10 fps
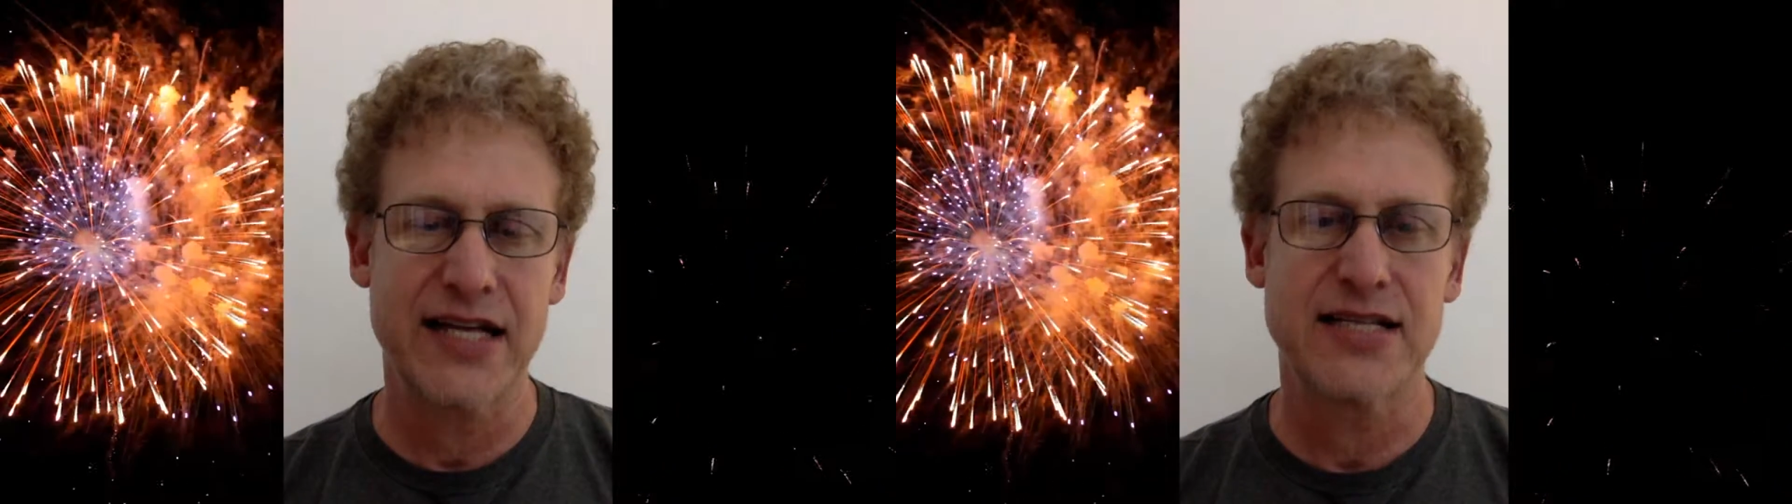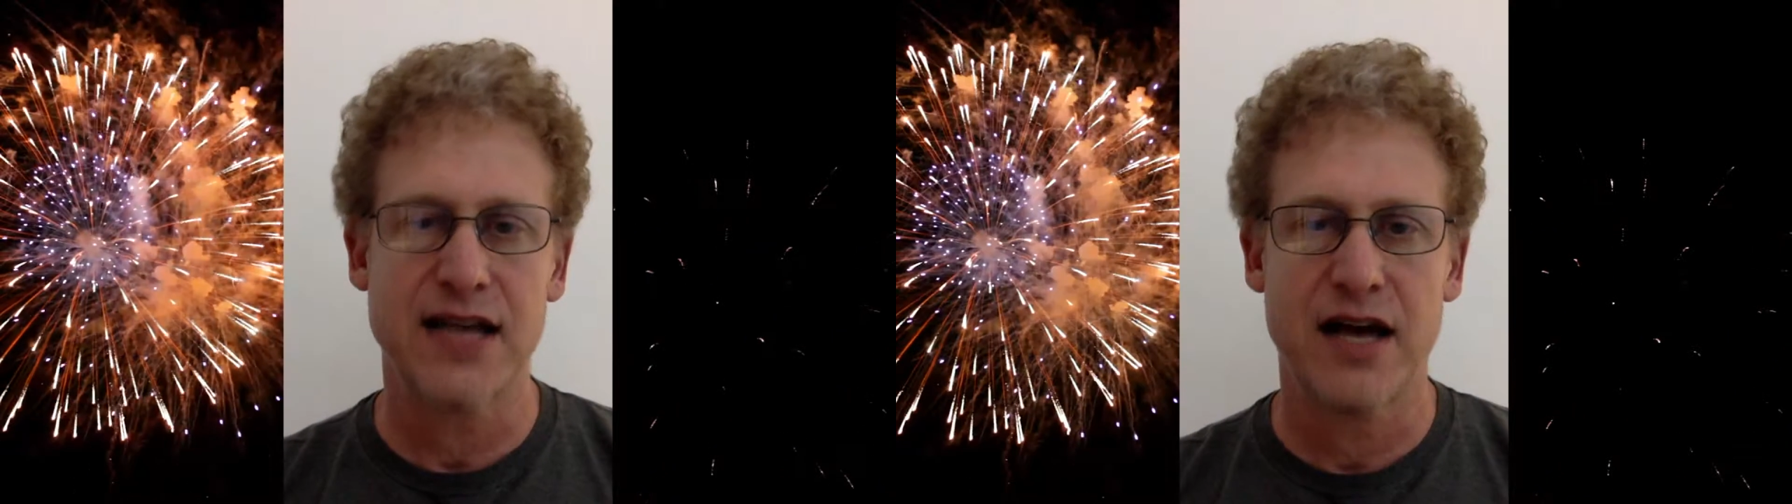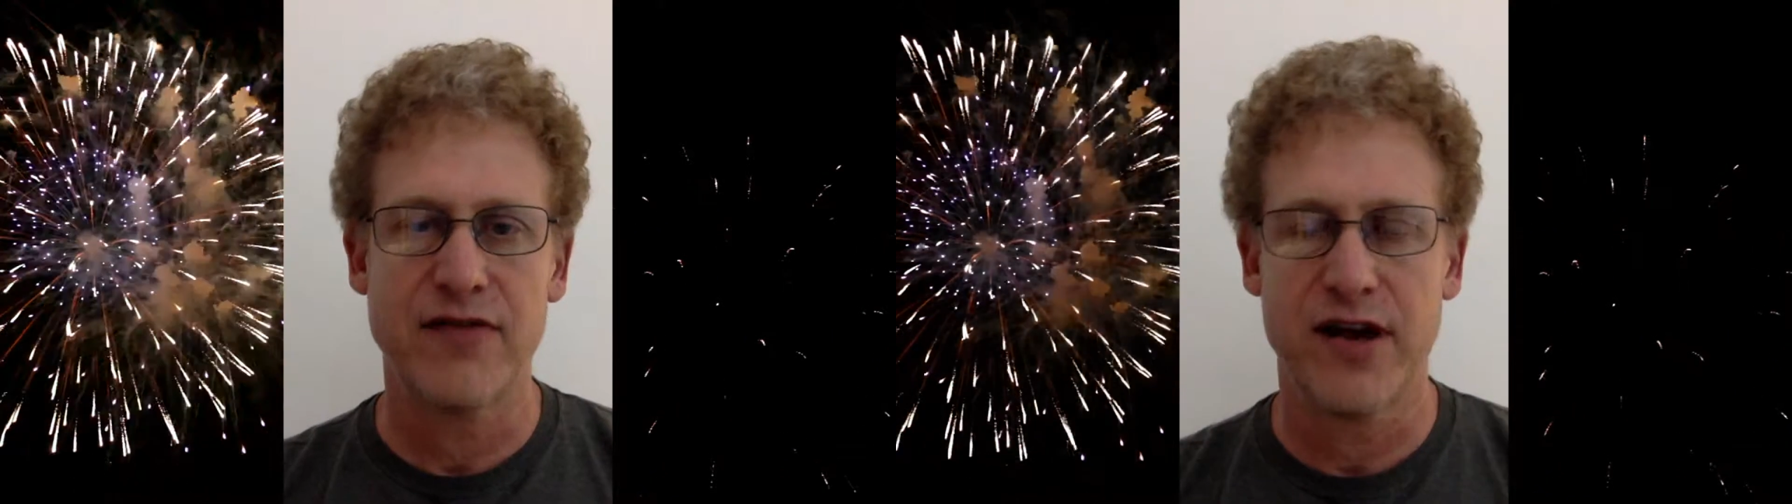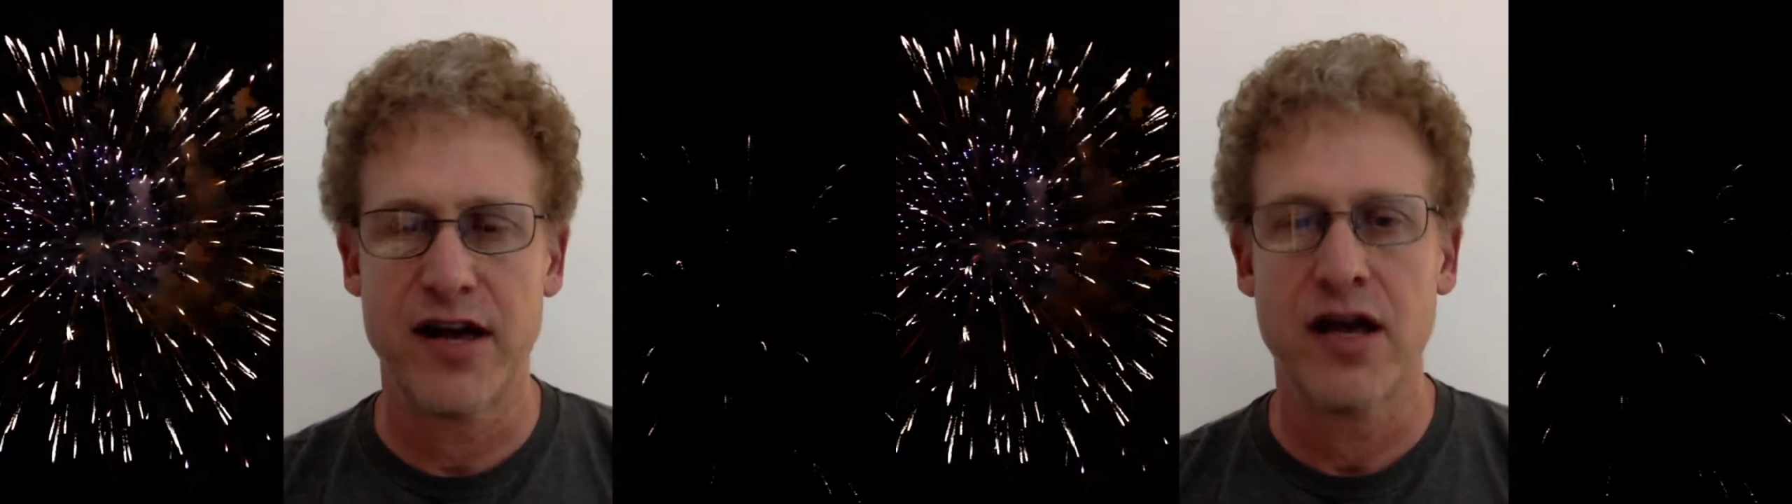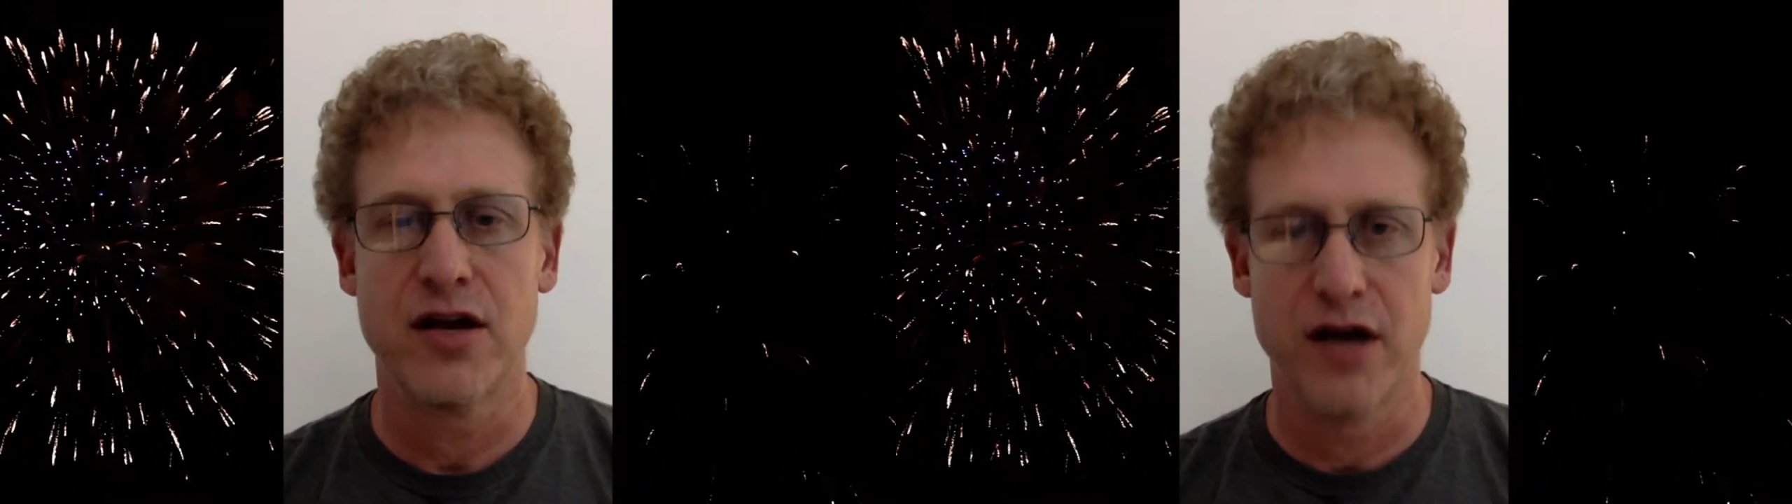
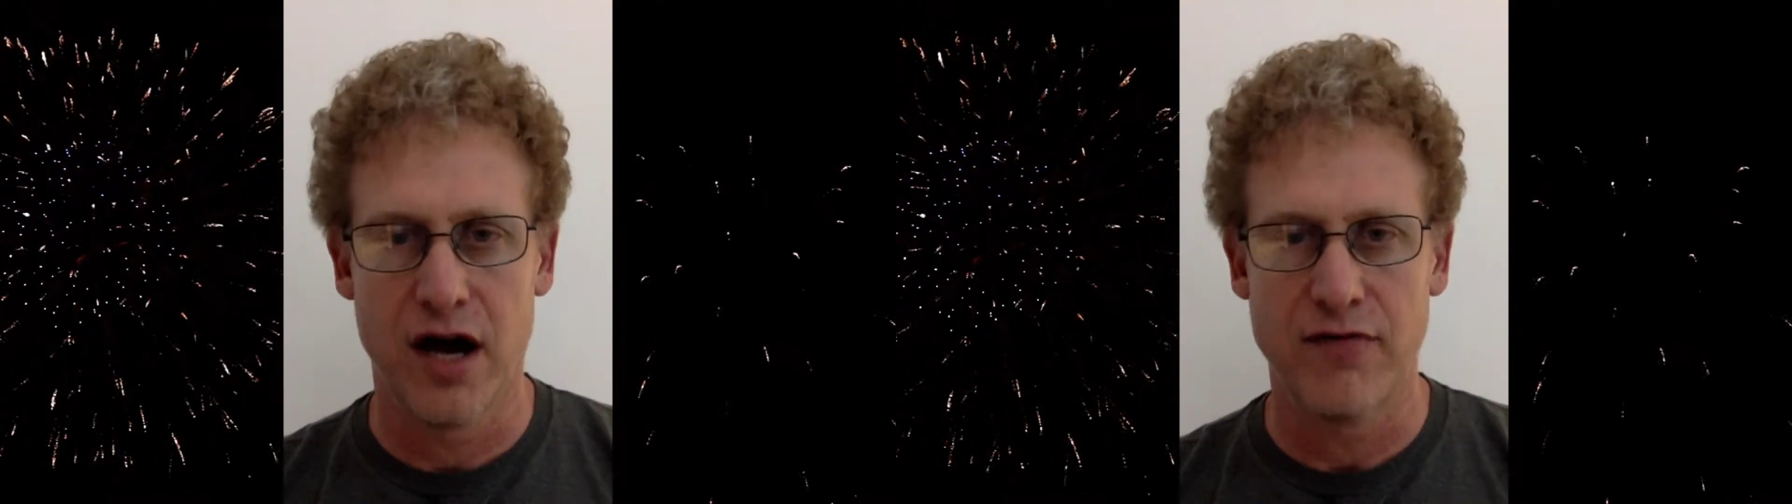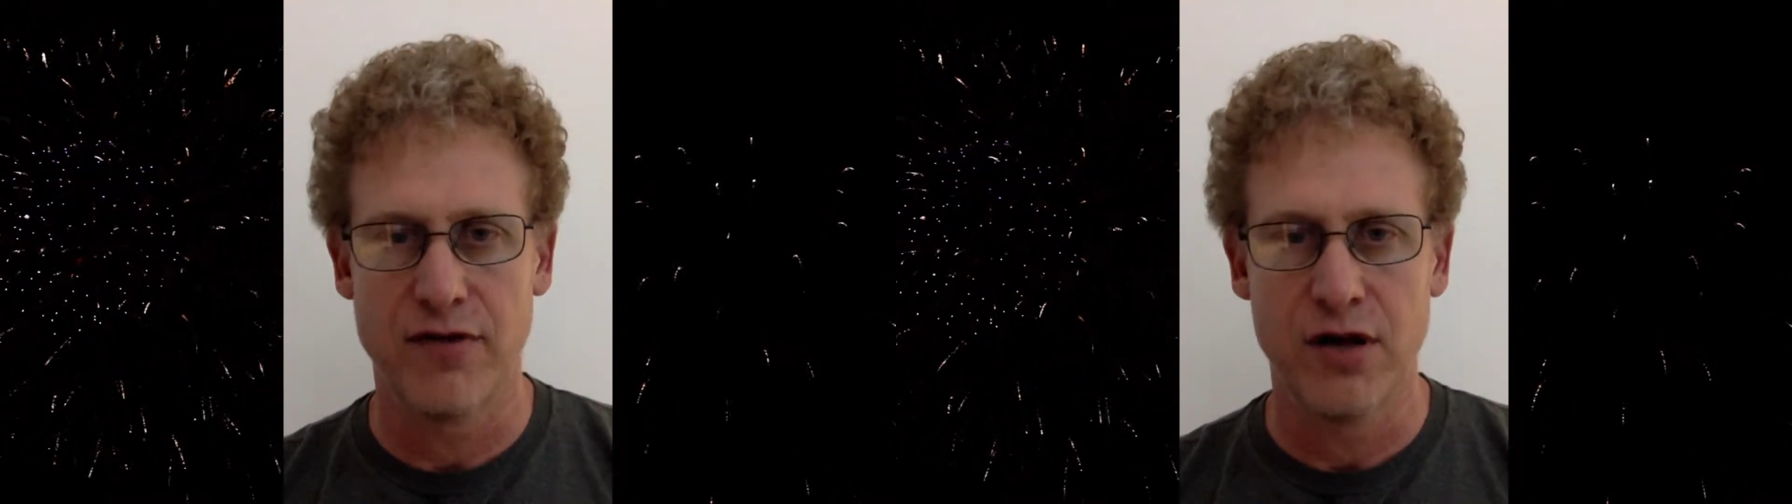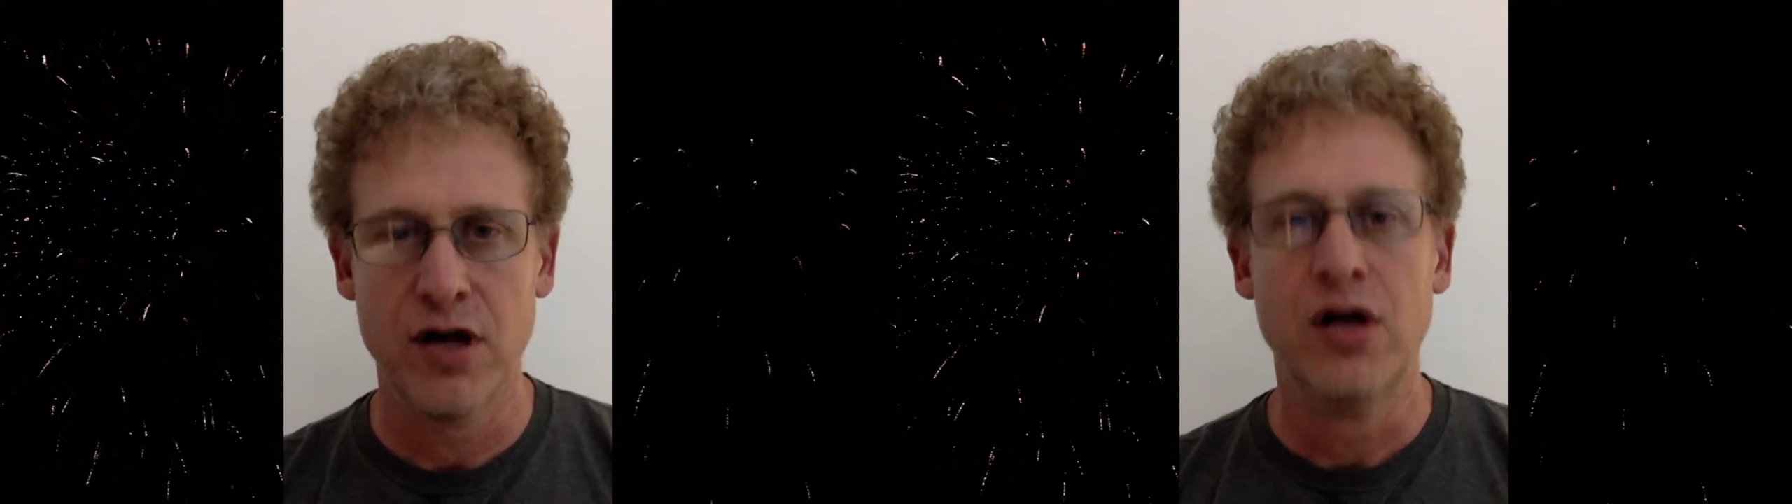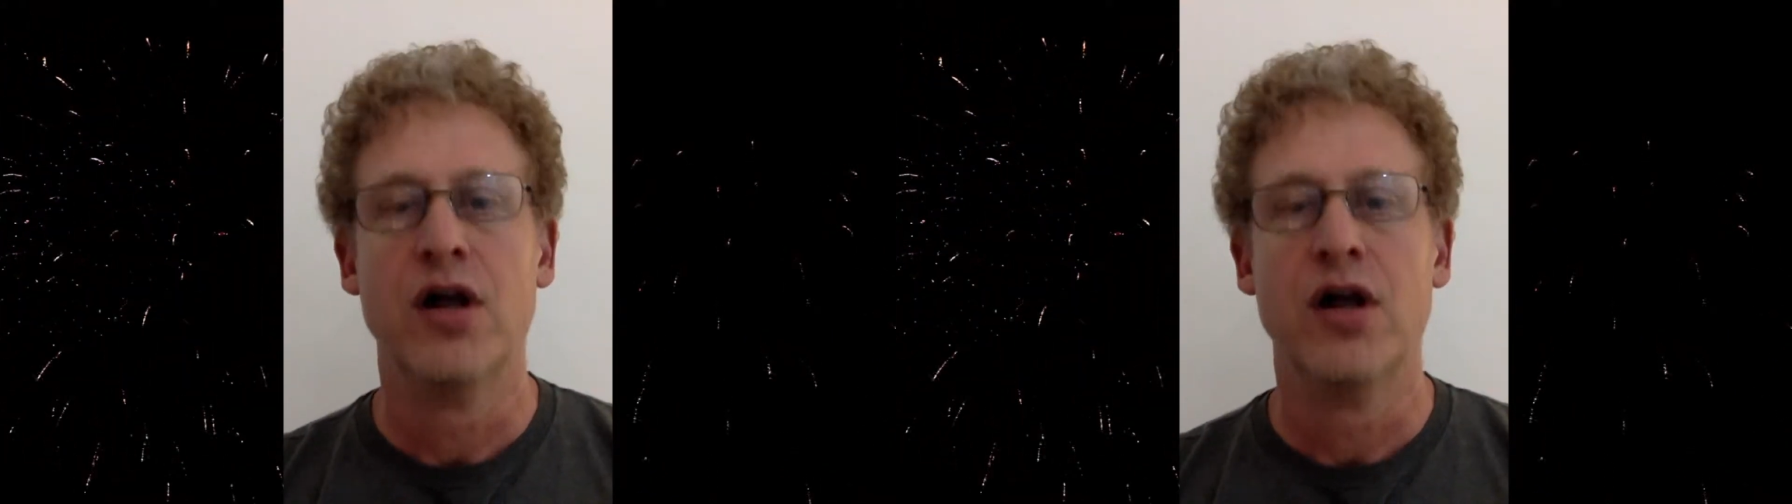sci-fi novel,